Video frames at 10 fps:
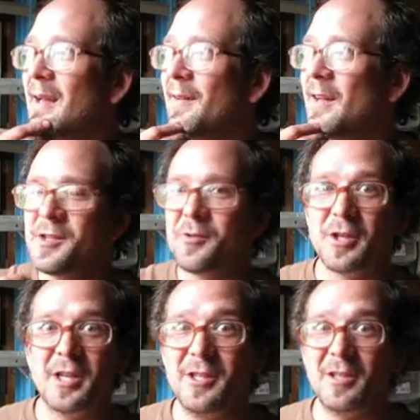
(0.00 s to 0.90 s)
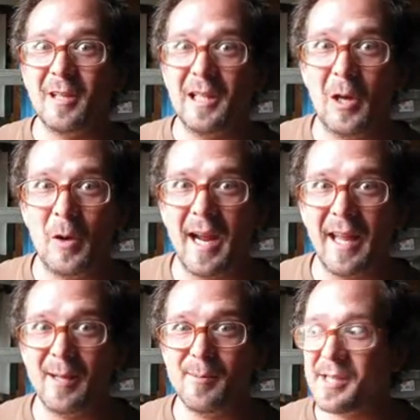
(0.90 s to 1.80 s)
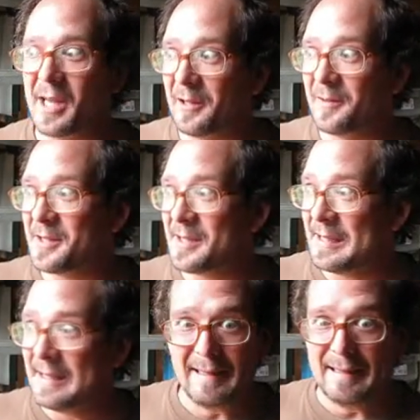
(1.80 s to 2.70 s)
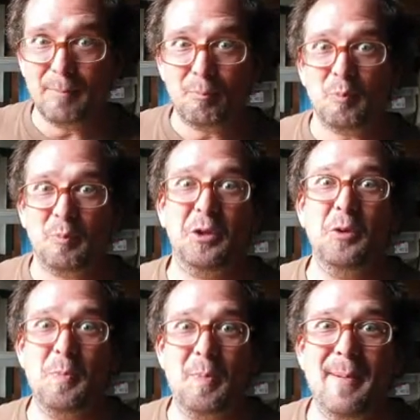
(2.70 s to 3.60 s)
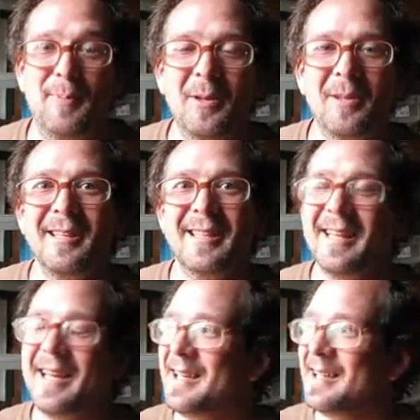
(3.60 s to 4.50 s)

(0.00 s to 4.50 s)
and they strategically locate themselves and shoot people and